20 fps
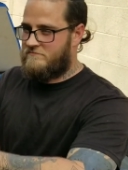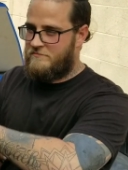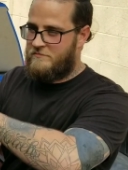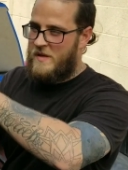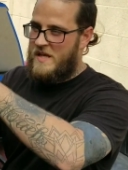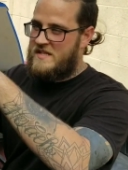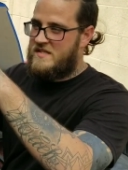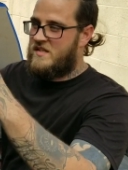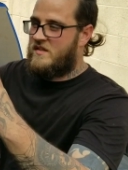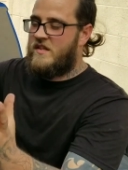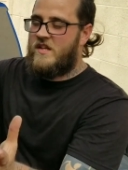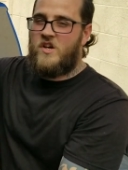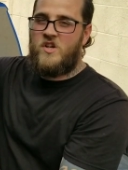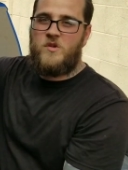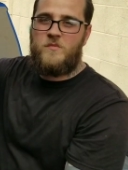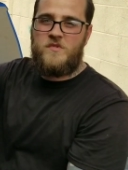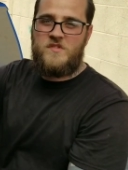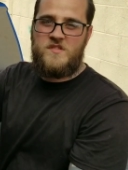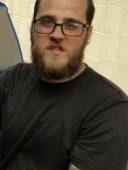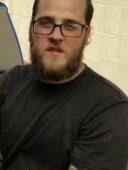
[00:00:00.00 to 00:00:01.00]
basically
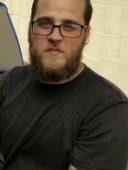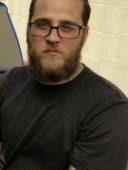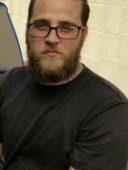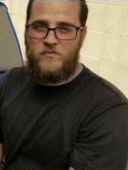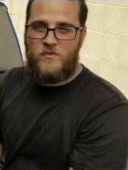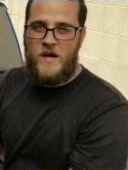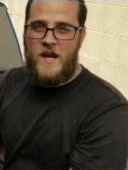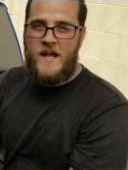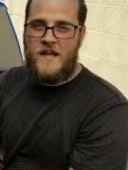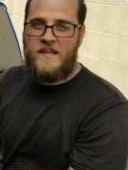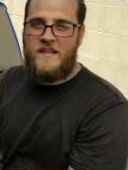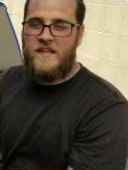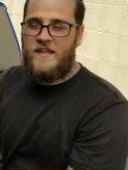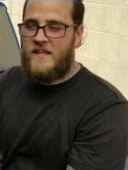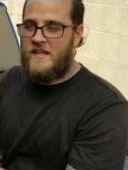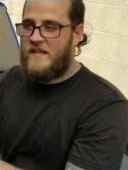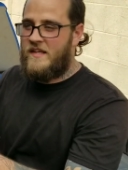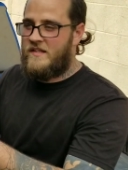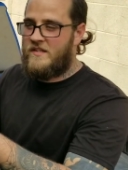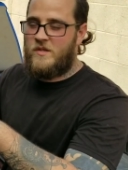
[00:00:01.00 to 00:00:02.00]
100%
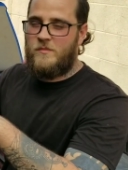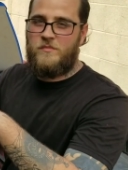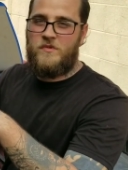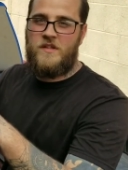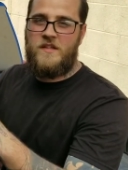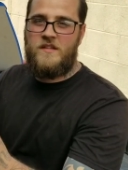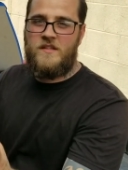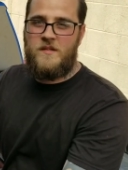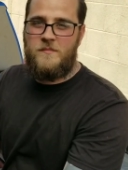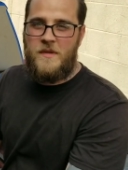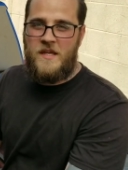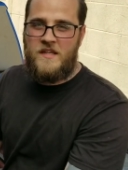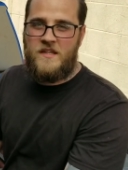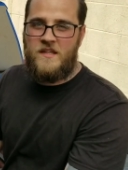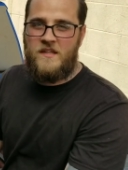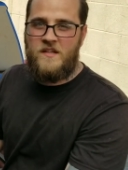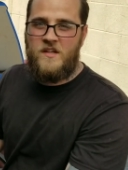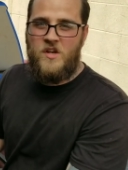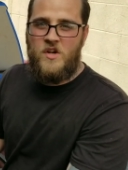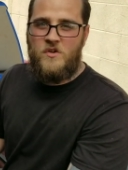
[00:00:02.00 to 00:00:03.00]
bracket and completely make
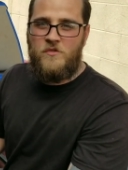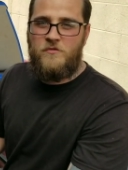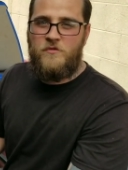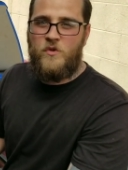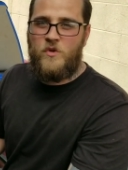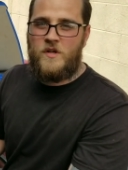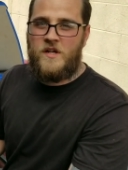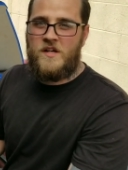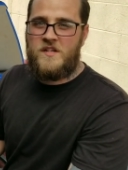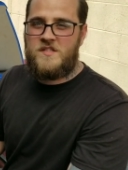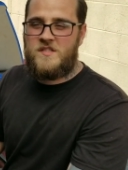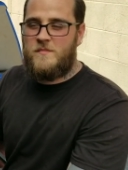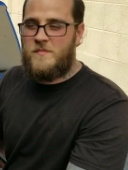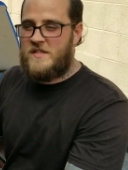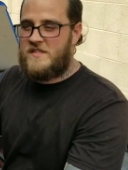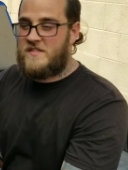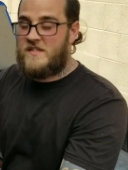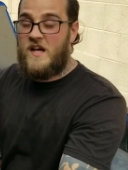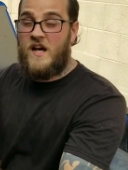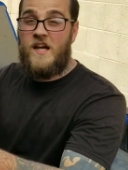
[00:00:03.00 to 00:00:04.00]
it full custom.
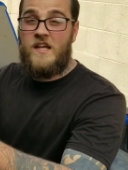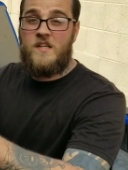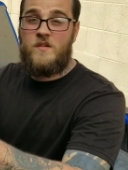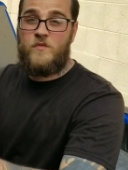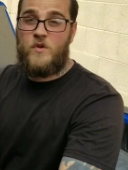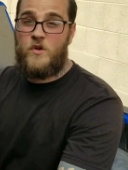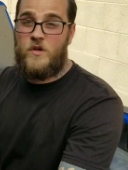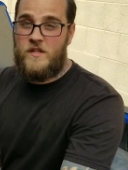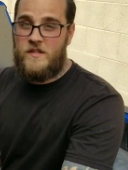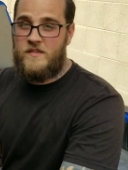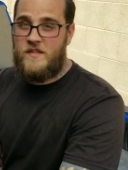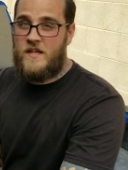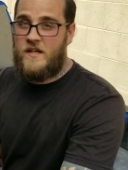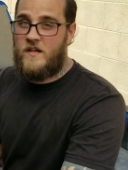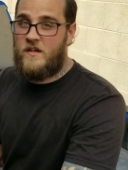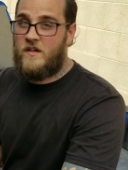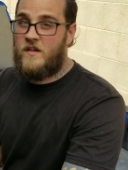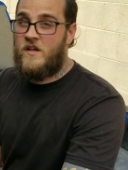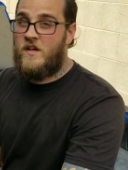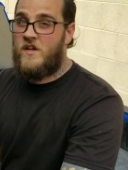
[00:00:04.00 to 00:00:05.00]
It's kind of already
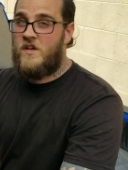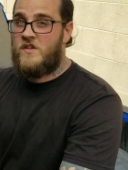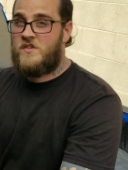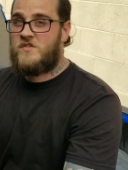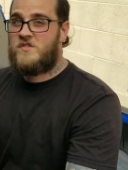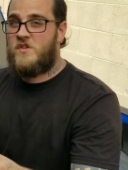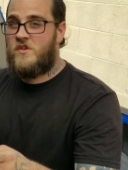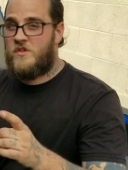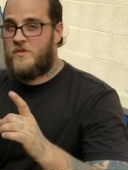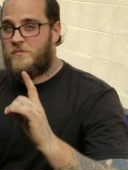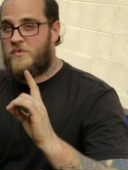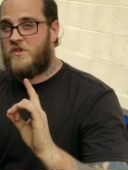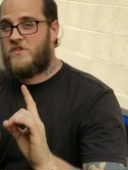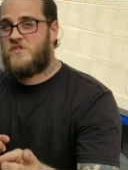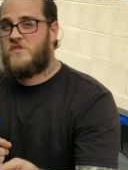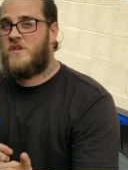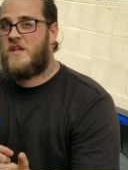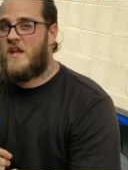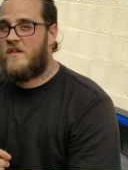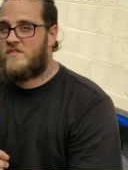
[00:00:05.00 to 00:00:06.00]
there. So the
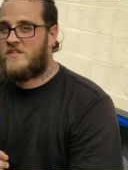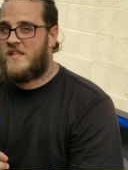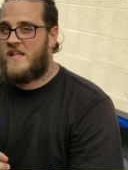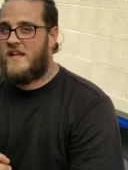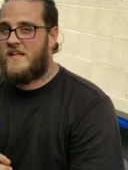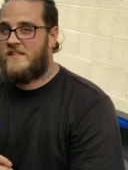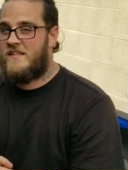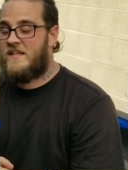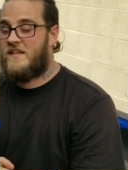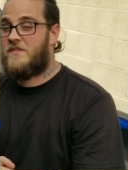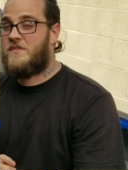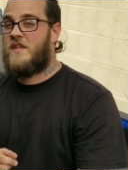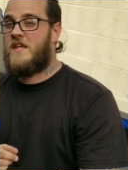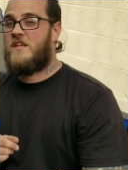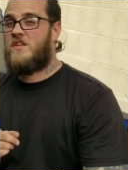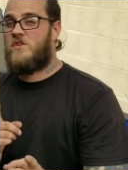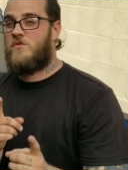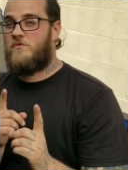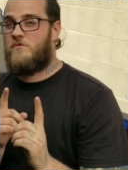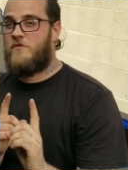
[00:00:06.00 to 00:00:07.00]
person who gave us that idea,
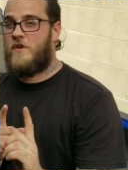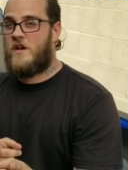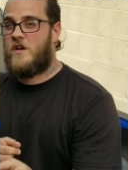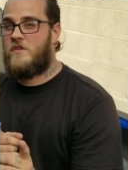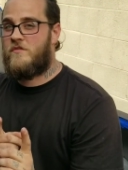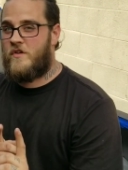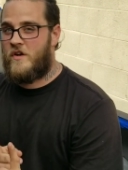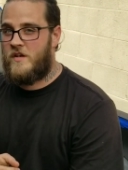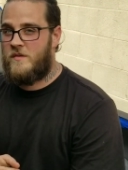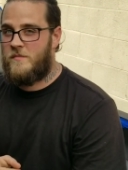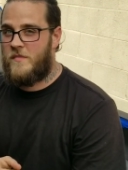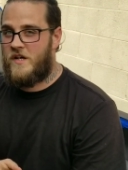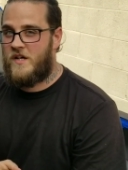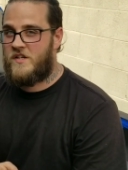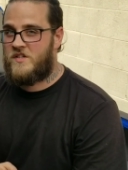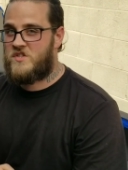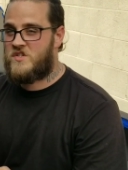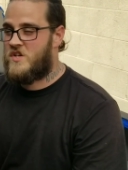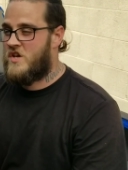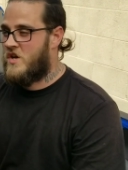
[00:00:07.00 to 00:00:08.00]
thank you very, very
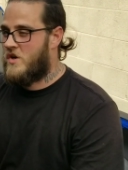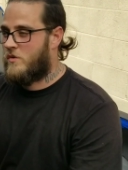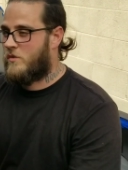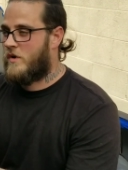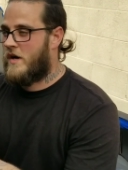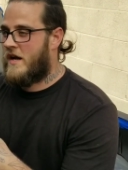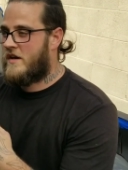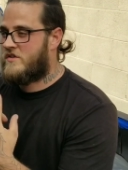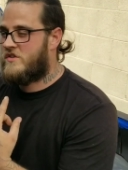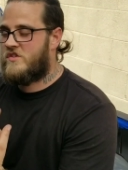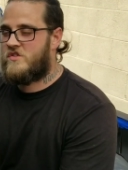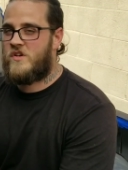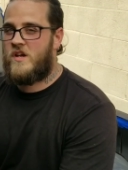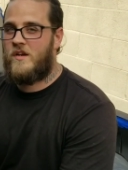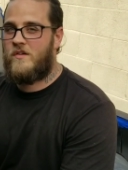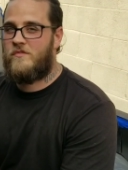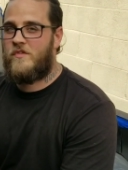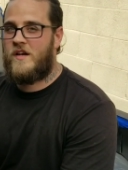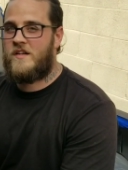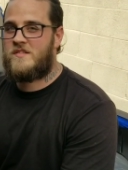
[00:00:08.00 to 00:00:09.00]
much. We're actually trying
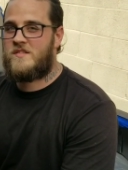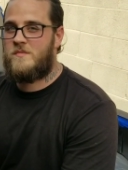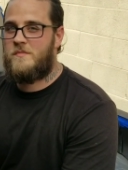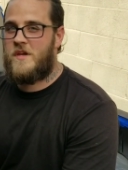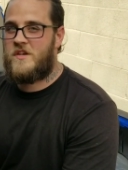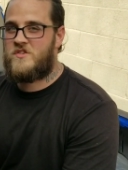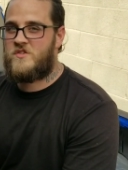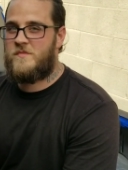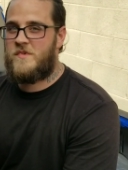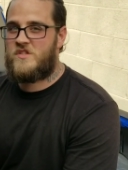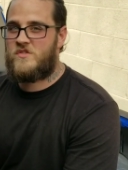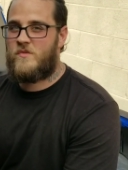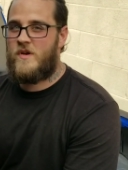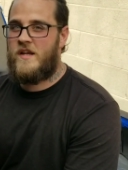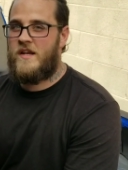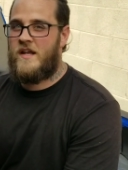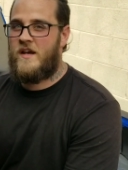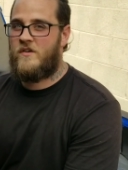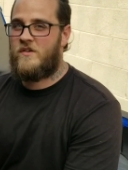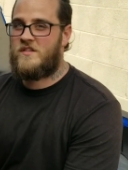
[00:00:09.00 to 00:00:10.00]
to find some measurements right
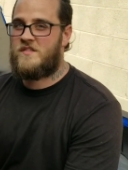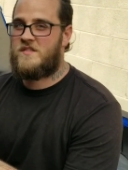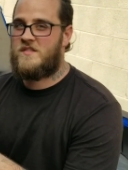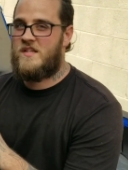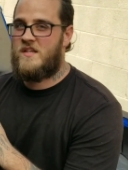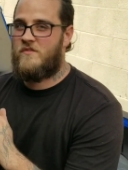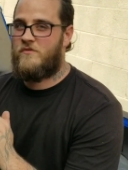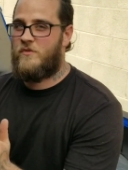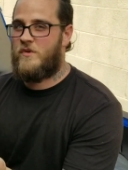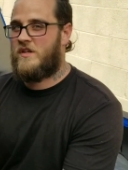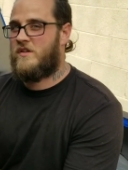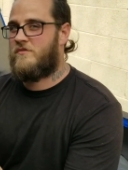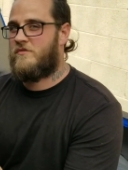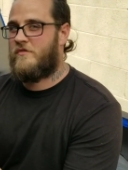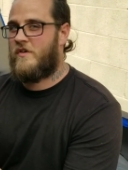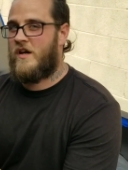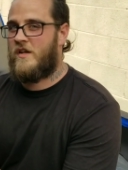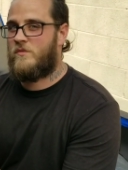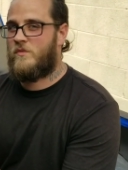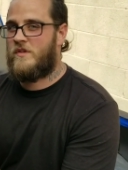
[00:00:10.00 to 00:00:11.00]
now to see if we can
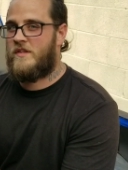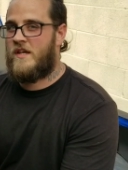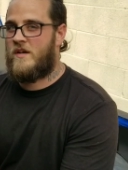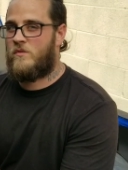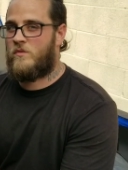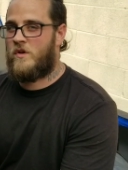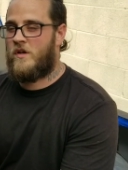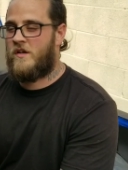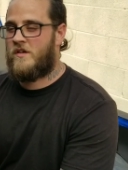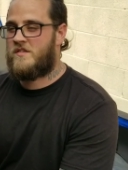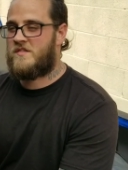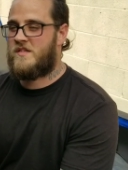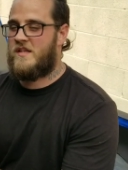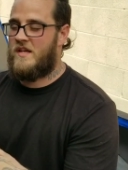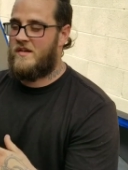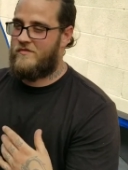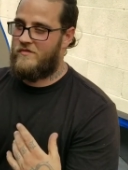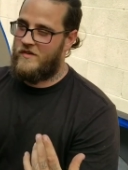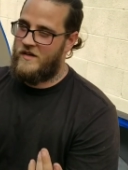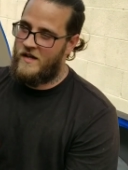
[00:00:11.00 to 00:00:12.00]
find one that works.
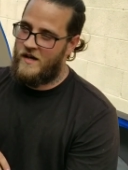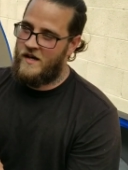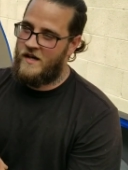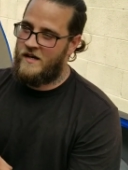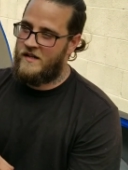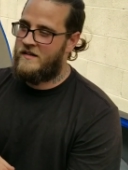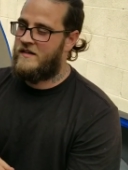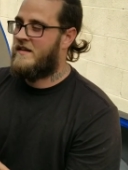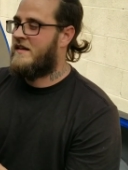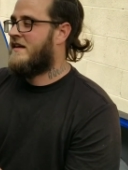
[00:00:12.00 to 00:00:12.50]
If not,